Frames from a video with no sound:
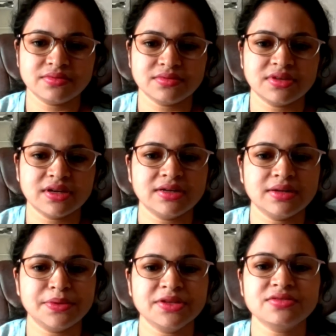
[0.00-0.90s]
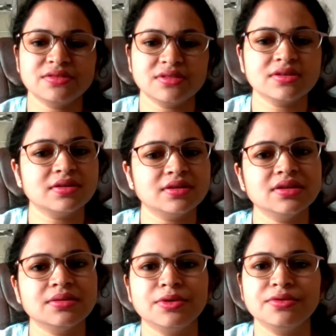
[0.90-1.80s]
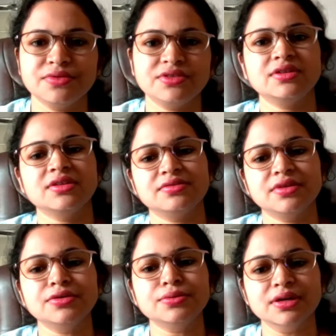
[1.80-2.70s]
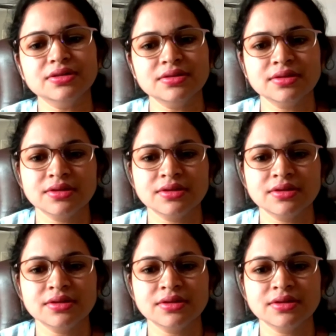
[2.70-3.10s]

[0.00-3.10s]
So that depends on the curl command which are given to us.